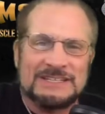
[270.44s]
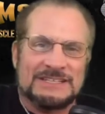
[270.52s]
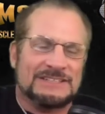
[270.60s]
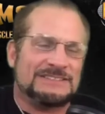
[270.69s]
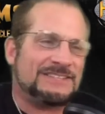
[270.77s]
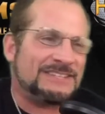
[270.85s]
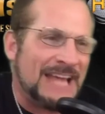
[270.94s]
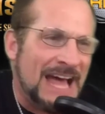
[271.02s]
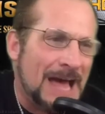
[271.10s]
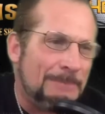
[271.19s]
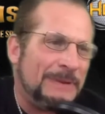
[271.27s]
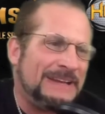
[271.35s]
Stop
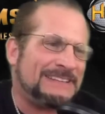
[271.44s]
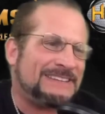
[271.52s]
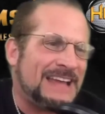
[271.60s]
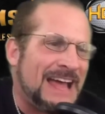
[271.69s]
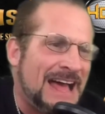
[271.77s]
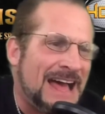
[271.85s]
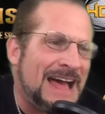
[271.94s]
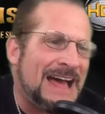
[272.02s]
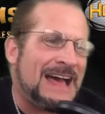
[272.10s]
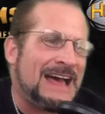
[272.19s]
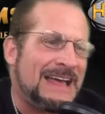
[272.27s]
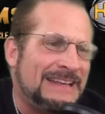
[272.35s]
it, John!
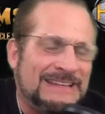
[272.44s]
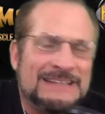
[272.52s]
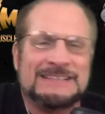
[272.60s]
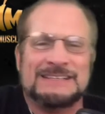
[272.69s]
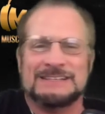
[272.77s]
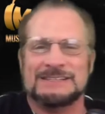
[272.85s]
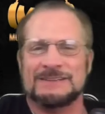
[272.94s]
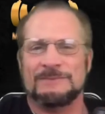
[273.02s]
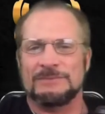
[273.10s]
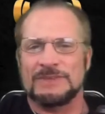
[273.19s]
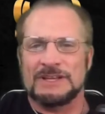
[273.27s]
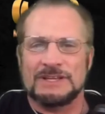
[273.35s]

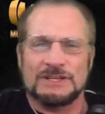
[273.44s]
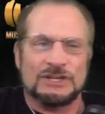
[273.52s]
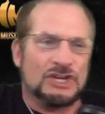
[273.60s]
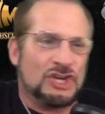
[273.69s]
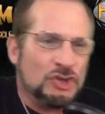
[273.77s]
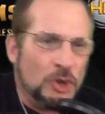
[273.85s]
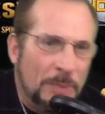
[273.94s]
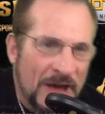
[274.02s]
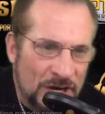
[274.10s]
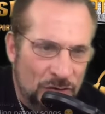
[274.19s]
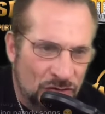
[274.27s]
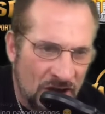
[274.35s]
You better
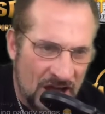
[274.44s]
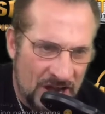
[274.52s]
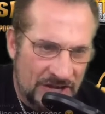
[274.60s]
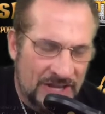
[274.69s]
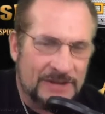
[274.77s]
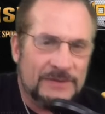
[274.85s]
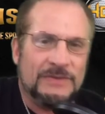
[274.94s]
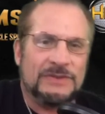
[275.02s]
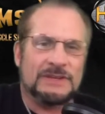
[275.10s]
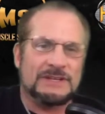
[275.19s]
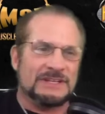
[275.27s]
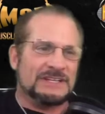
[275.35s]
run!
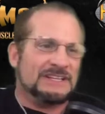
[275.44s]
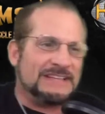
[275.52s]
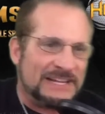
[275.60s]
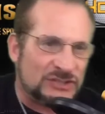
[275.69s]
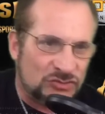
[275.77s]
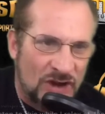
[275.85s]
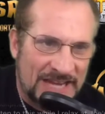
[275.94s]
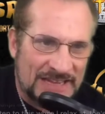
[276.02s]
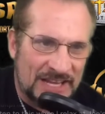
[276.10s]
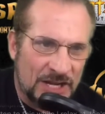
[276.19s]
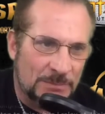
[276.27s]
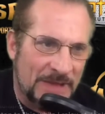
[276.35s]
That's right, little
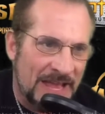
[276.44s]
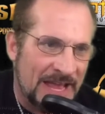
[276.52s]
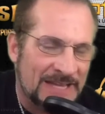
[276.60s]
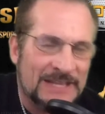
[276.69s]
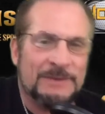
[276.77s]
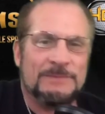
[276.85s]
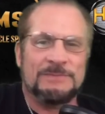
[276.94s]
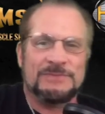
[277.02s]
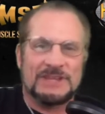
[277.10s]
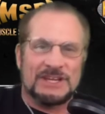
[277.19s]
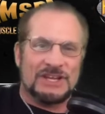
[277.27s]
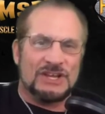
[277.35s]
man!
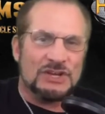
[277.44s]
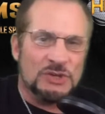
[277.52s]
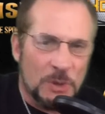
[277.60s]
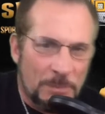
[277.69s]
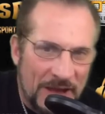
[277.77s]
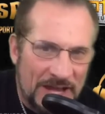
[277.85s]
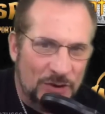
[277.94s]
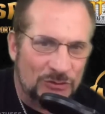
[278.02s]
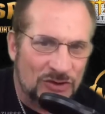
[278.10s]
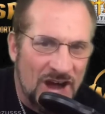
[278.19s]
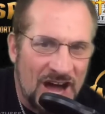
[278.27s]
You better run!